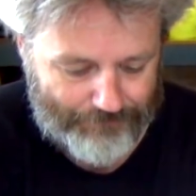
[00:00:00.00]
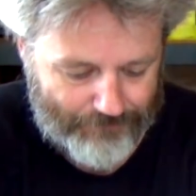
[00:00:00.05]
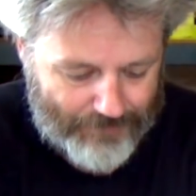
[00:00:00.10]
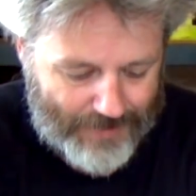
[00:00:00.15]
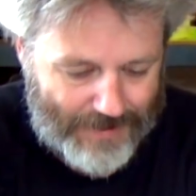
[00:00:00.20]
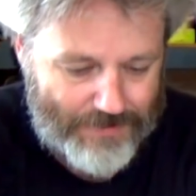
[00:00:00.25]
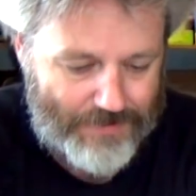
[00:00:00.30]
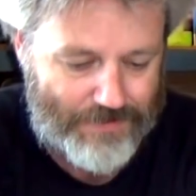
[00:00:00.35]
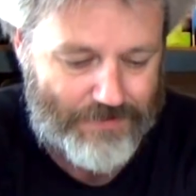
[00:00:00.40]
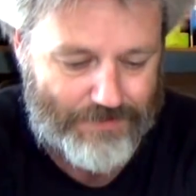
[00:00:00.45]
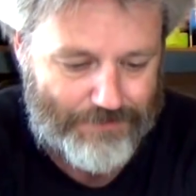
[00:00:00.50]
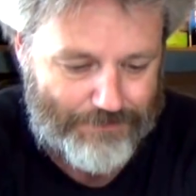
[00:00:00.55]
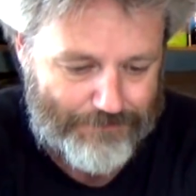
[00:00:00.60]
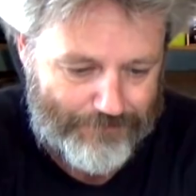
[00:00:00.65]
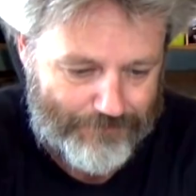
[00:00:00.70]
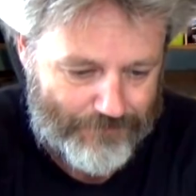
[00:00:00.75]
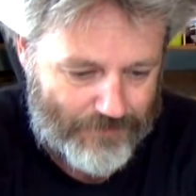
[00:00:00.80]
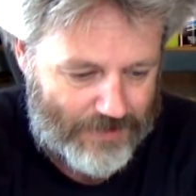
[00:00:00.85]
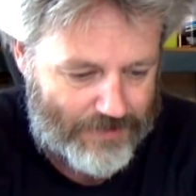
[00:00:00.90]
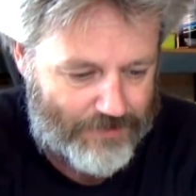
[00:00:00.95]
That's
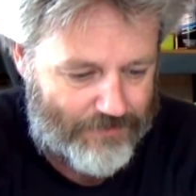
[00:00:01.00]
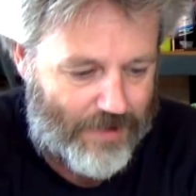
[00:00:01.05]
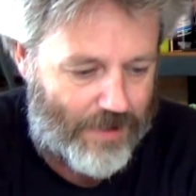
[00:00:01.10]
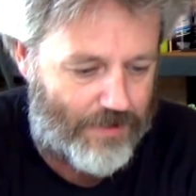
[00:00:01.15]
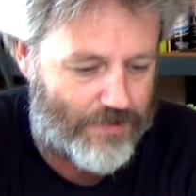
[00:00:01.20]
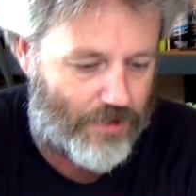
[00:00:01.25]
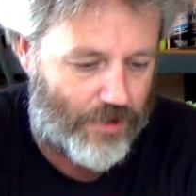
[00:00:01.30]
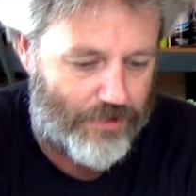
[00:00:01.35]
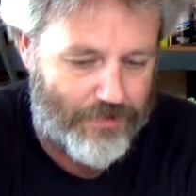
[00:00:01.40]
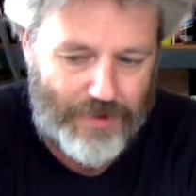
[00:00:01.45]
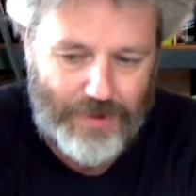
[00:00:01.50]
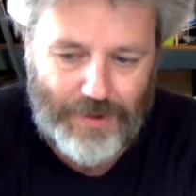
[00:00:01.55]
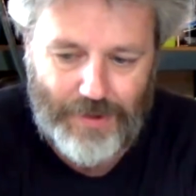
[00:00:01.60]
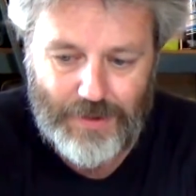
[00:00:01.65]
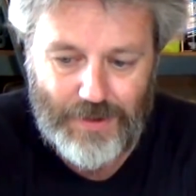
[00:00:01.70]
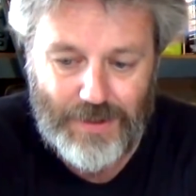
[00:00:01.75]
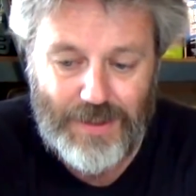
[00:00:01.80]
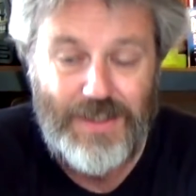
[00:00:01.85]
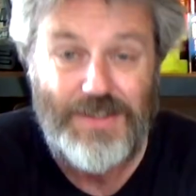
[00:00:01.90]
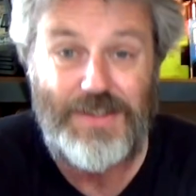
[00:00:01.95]
as far as I got
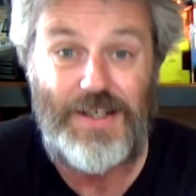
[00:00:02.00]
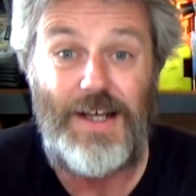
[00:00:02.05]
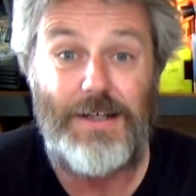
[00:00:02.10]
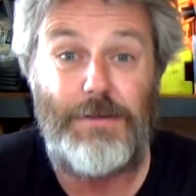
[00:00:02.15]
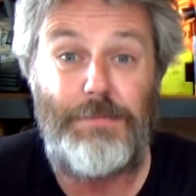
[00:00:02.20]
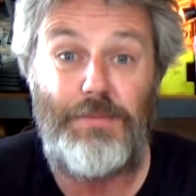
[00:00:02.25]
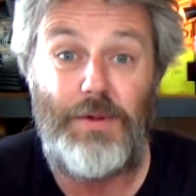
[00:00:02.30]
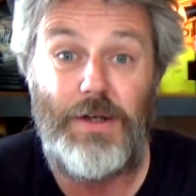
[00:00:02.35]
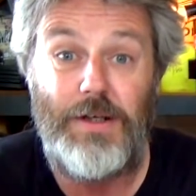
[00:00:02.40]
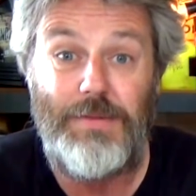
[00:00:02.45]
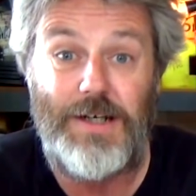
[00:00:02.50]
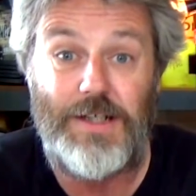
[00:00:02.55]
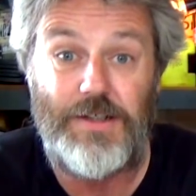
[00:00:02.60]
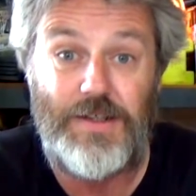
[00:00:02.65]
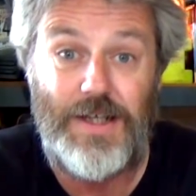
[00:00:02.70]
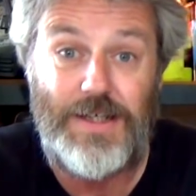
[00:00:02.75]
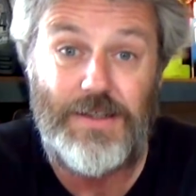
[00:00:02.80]
there. So that's pretty much,